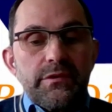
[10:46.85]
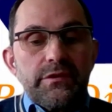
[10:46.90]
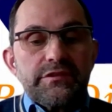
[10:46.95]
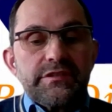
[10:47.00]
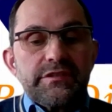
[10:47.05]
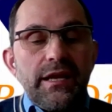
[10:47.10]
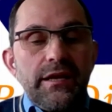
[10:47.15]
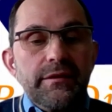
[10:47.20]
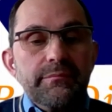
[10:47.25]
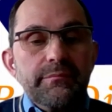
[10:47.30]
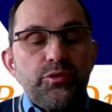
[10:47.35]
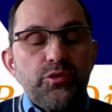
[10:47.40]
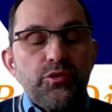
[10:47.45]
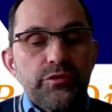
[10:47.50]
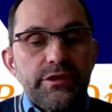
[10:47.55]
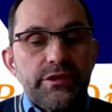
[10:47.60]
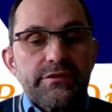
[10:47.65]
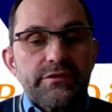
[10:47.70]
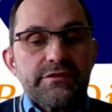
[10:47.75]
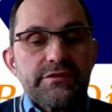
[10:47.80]
selling
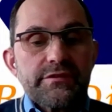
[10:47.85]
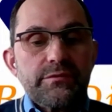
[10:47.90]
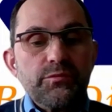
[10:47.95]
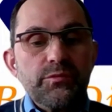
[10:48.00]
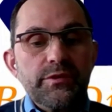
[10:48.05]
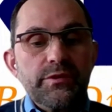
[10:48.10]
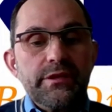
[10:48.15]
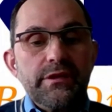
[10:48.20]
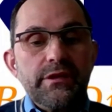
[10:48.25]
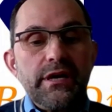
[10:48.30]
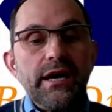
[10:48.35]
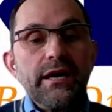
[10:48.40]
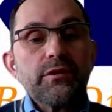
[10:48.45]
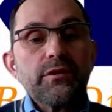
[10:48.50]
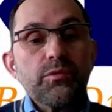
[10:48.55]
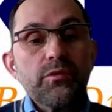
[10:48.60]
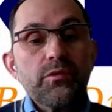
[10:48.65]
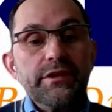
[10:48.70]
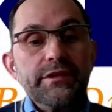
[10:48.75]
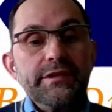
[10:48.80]
products with a high
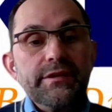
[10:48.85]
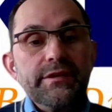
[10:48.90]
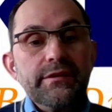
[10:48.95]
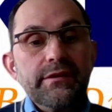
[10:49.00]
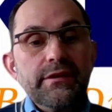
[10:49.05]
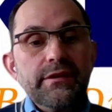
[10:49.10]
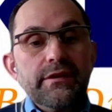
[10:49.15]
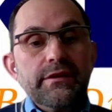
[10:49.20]
quality.